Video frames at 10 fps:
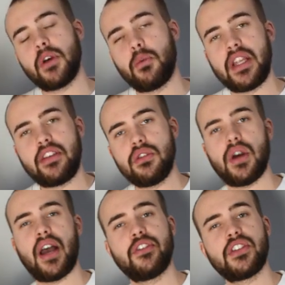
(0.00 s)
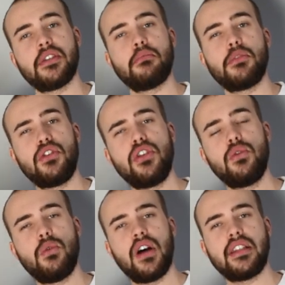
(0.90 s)
but we do have some
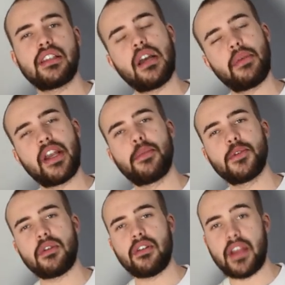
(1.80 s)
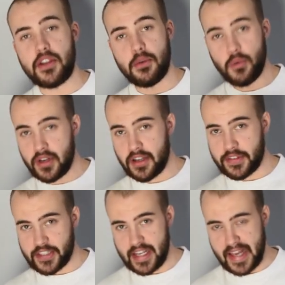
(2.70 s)
new ones coming up as well that you wouldn't
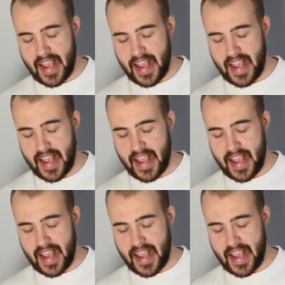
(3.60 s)
have seen